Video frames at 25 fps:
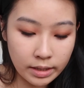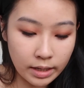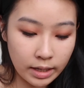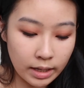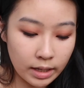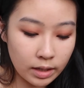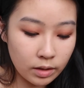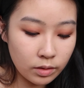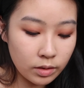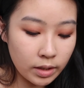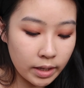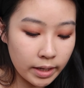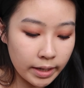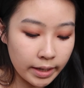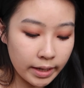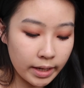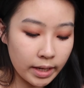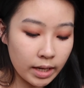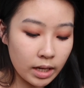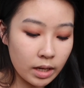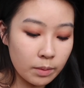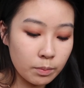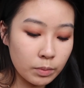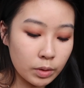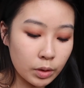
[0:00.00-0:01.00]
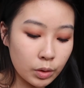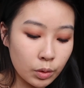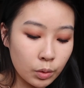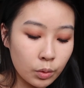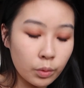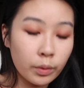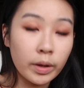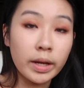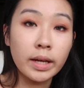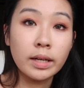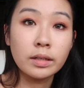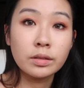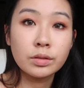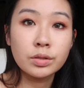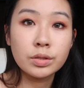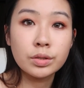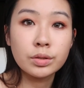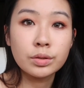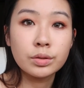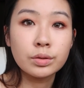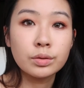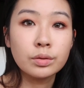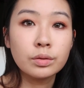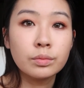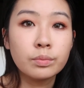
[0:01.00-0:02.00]
now I am going
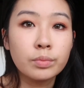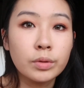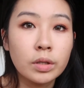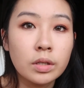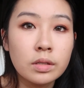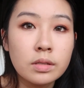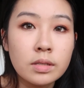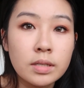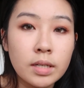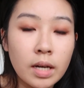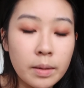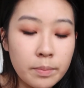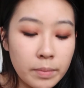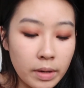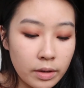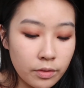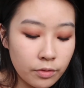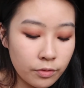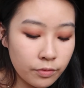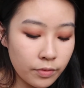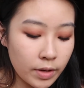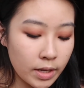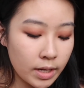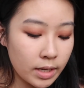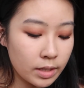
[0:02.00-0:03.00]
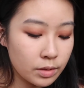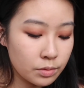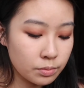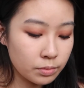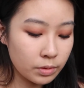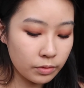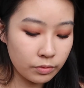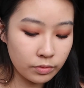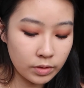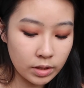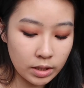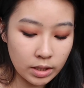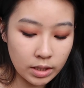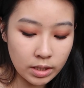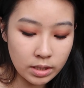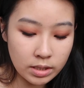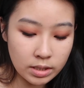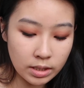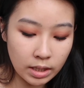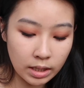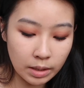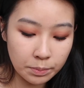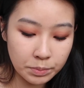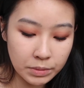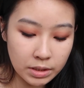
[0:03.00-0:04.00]
to bronze up my face with
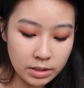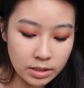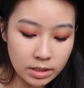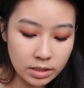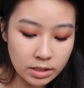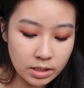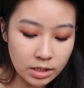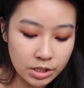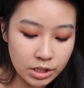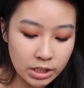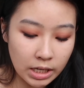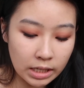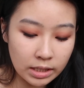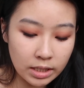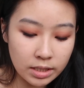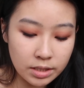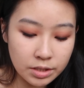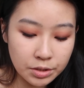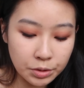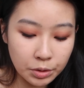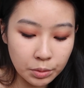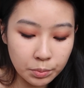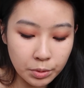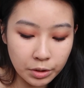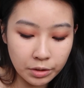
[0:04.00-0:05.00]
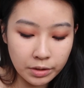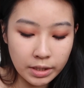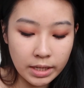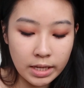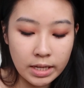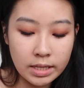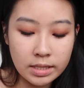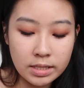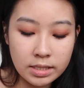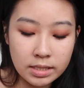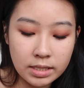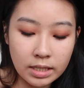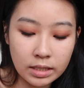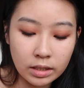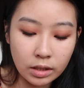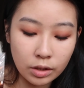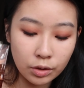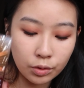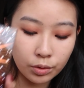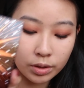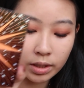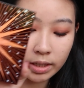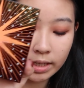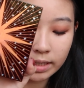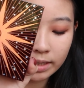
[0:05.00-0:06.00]
this. This is the Charlotte Tilbury Instant
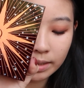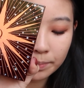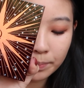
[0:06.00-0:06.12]
Look in